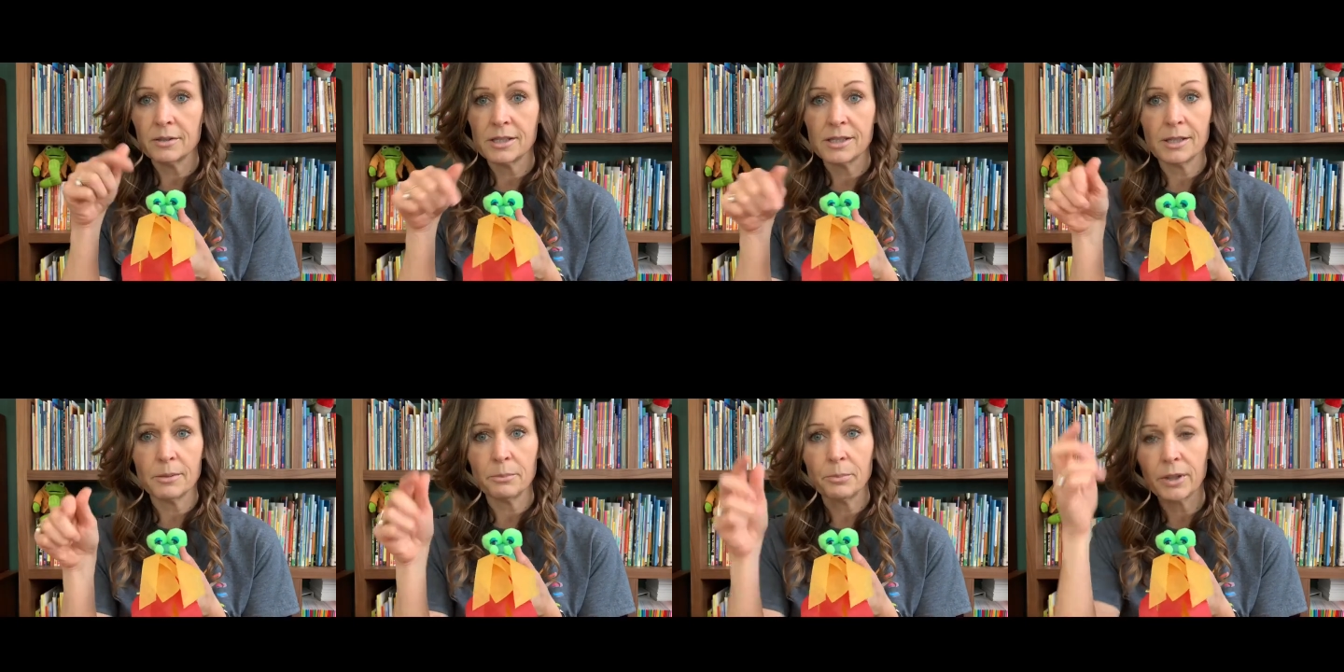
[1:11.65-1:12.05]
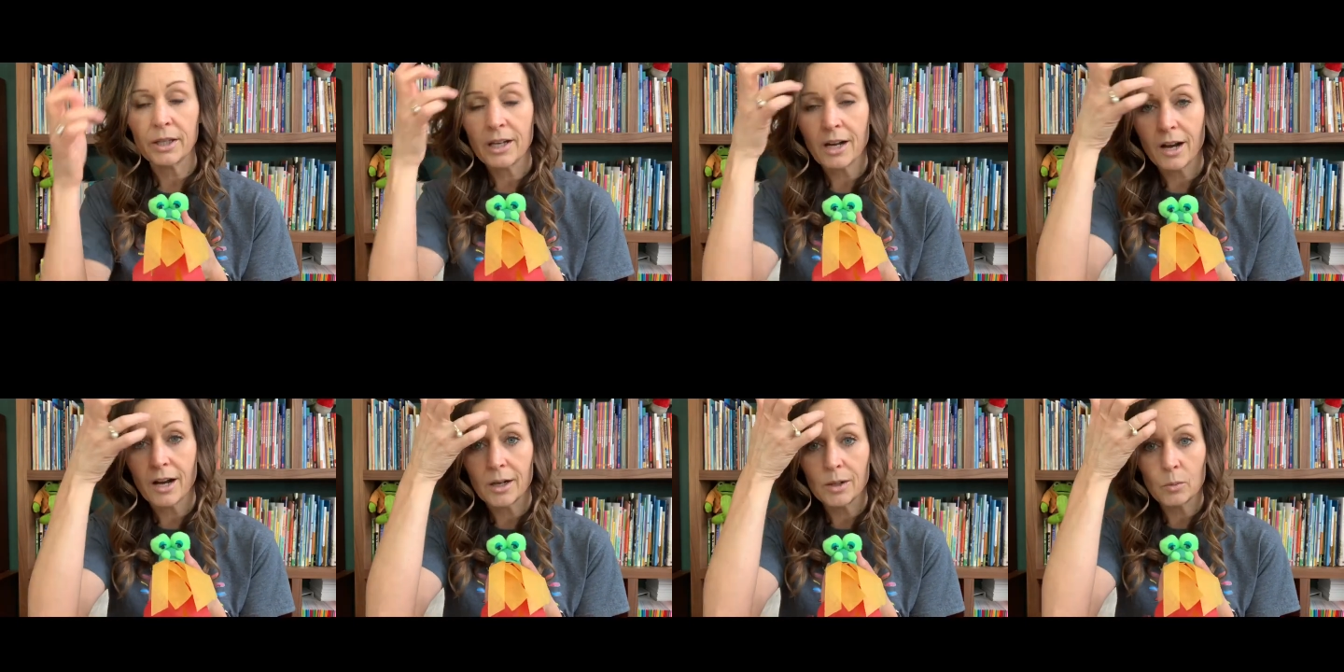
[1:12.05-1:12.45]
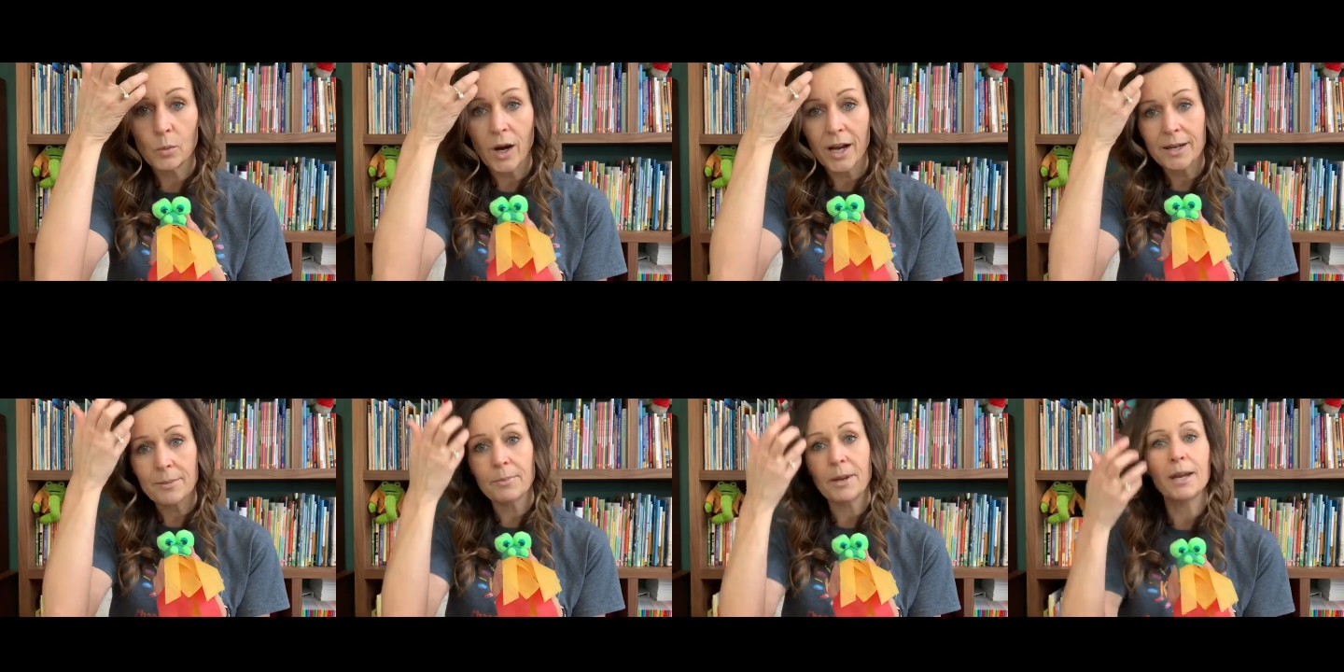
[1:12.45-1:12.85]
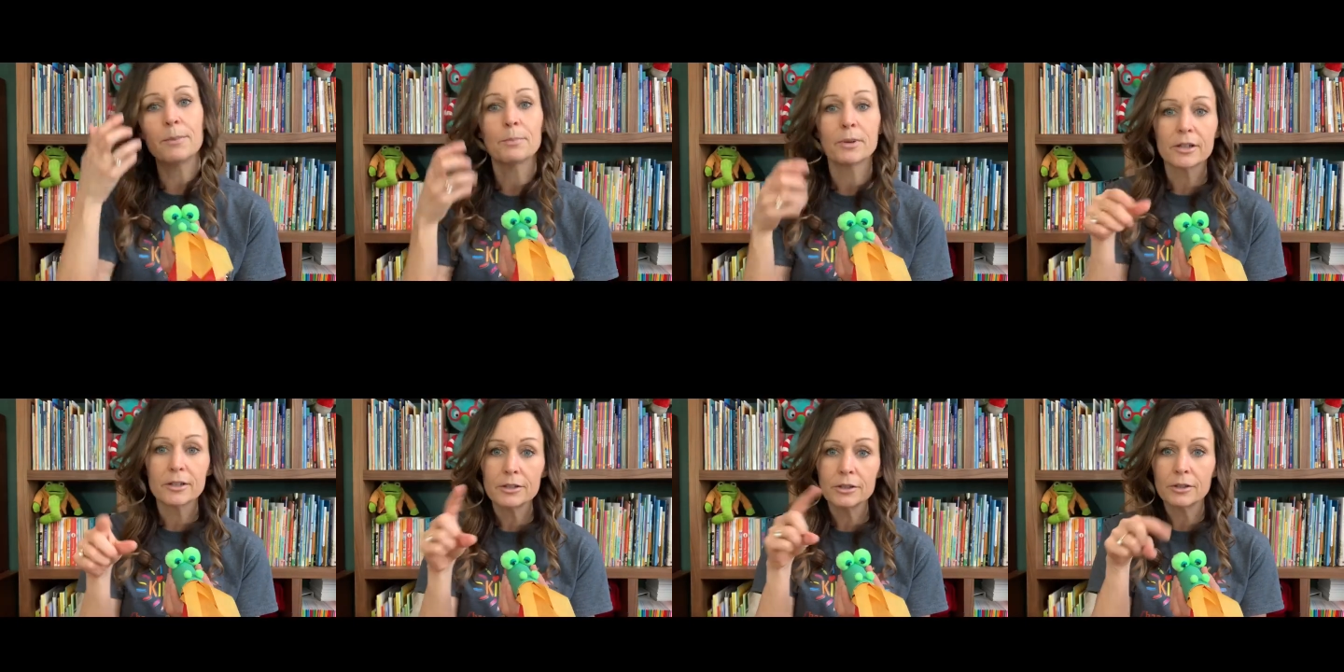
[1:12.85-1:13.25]
simply on white
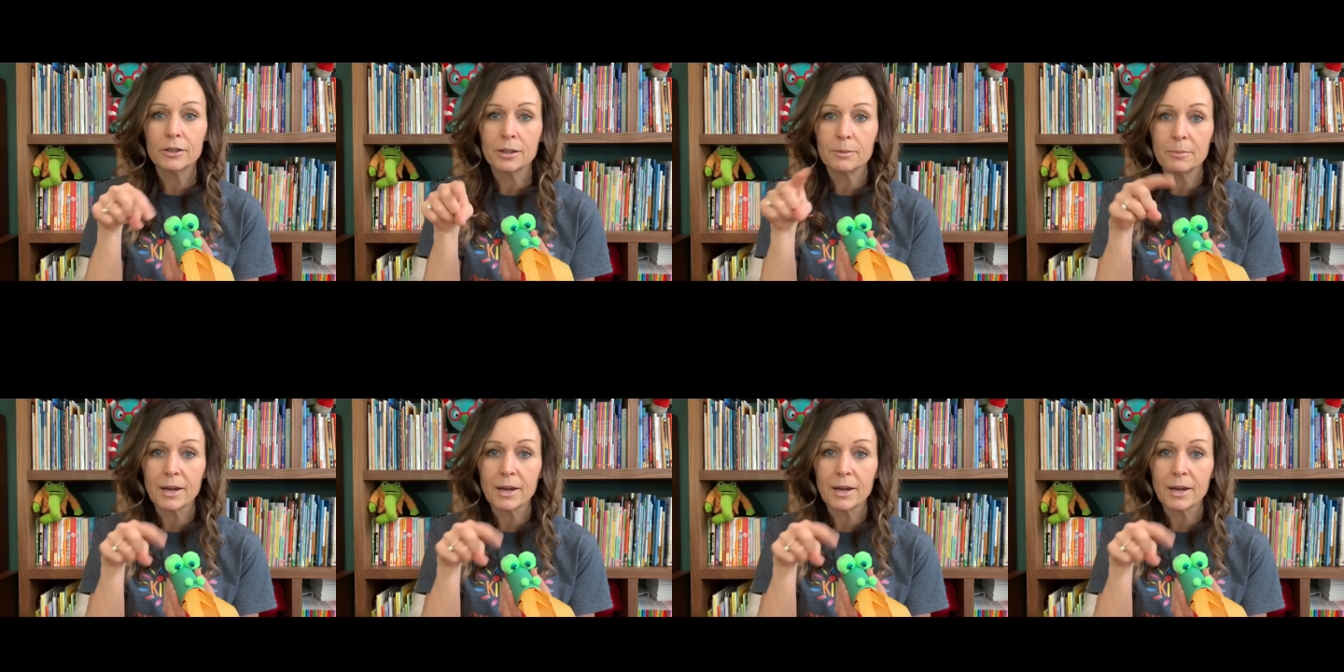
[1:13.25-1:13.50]
paper, you can